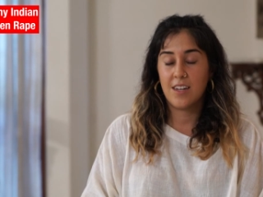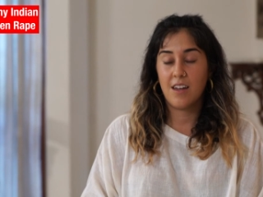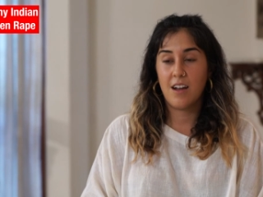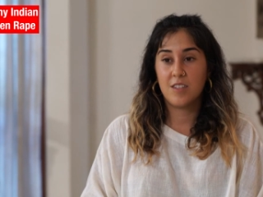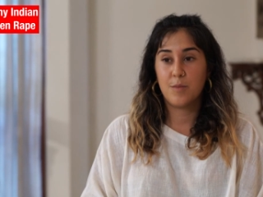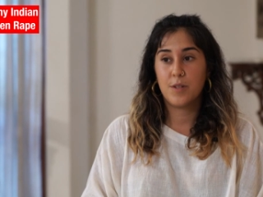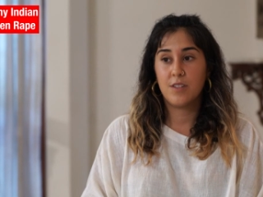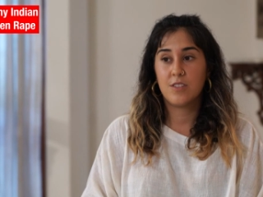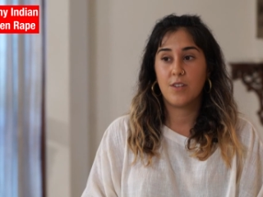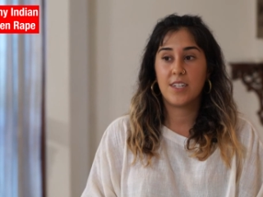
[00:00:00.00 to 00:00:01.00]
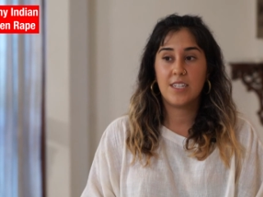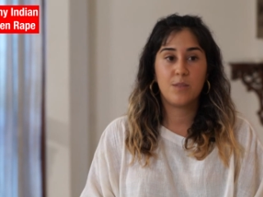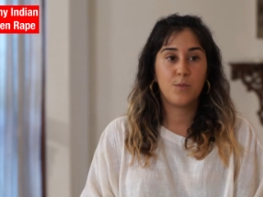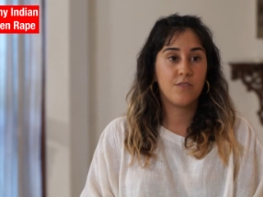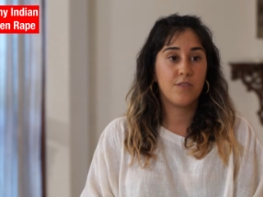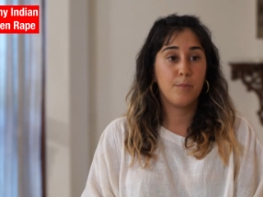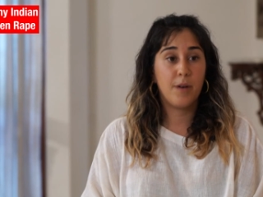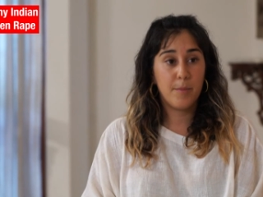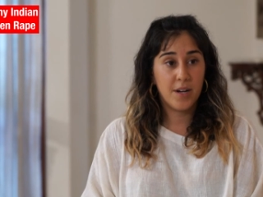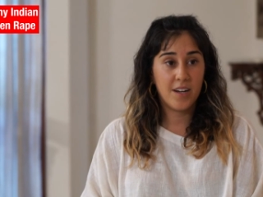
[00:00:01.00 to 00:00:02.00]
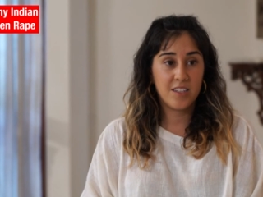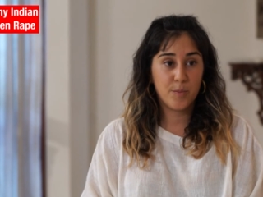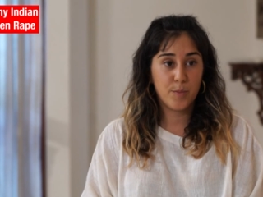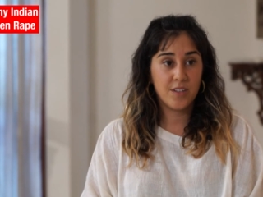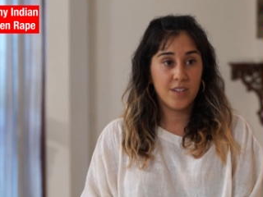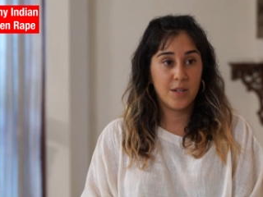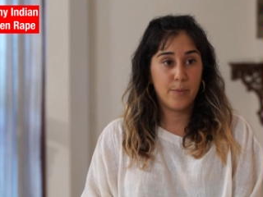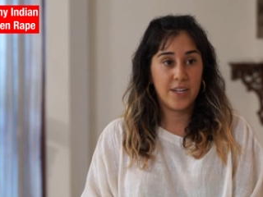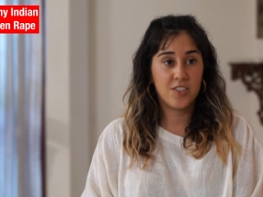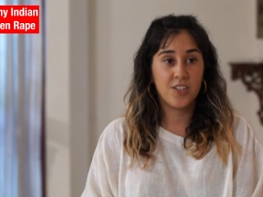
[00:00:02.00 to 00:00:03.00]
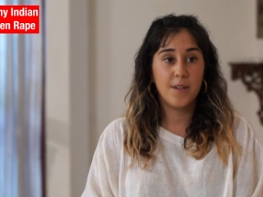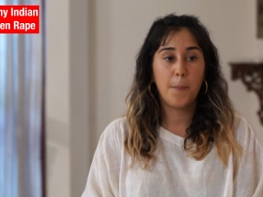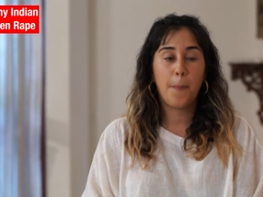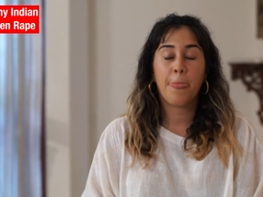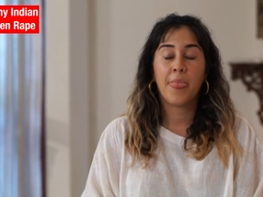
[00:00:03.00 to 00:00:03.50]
Candy Hospital, so I needed one from Baba Hospital in Bandra.